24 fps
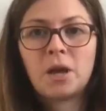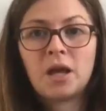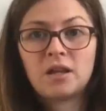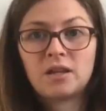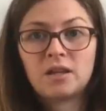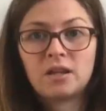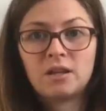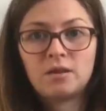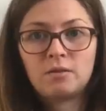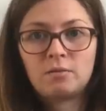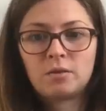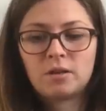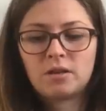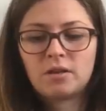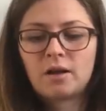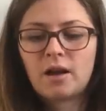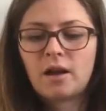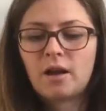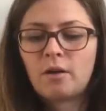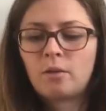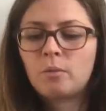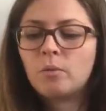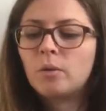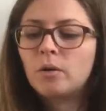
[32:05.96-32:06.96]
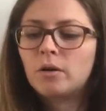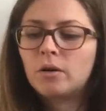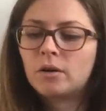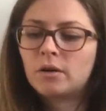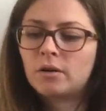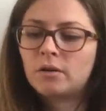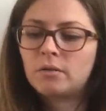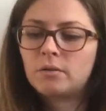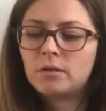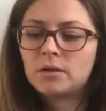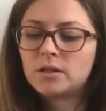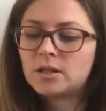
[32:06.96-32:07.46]
making with iron water,
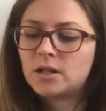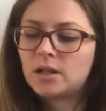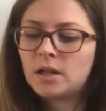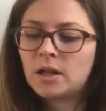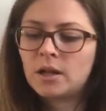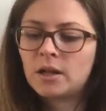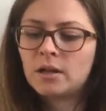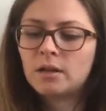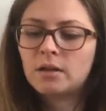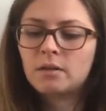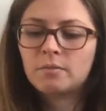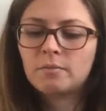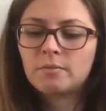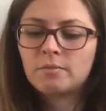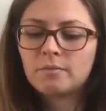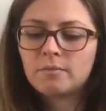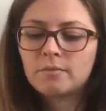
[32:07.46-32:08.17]
which I like,